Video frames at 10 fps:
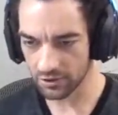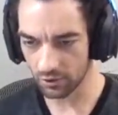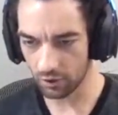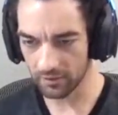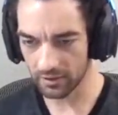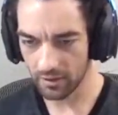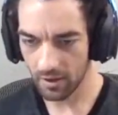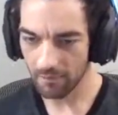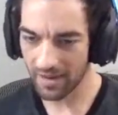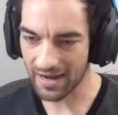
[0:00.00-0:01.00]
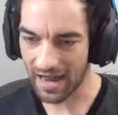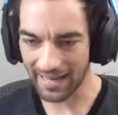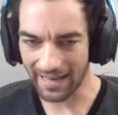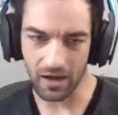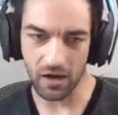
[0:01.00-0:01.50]
you, homie. Man, I
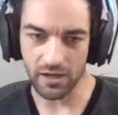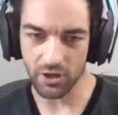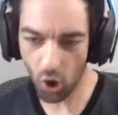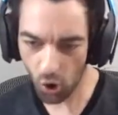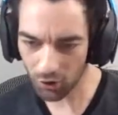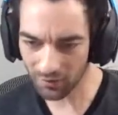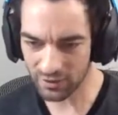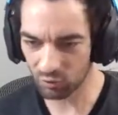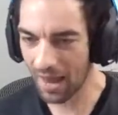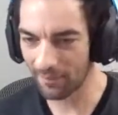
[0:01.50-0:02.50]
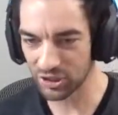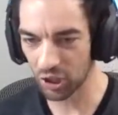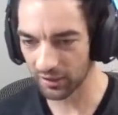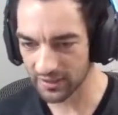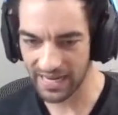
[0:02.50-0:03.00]
gotta hunt all these rabid
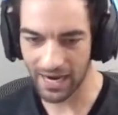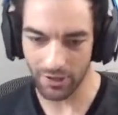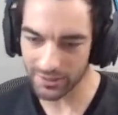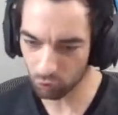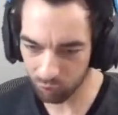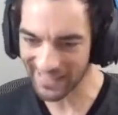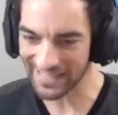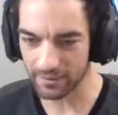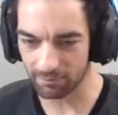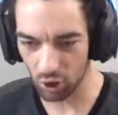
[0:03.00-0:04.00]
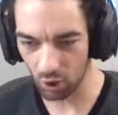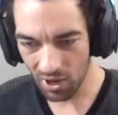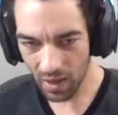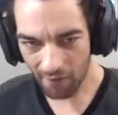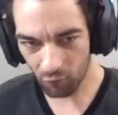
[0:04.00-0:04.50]
dogs down. It's crazy, bro.
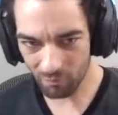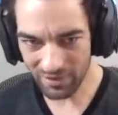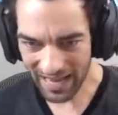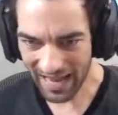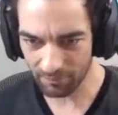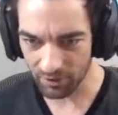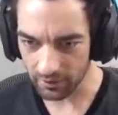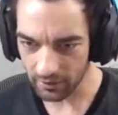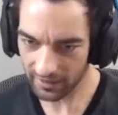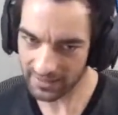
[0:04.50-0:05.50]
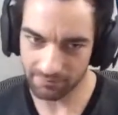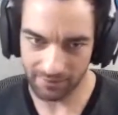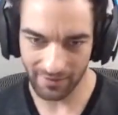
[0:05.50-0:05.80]
Everyone be camping. Except that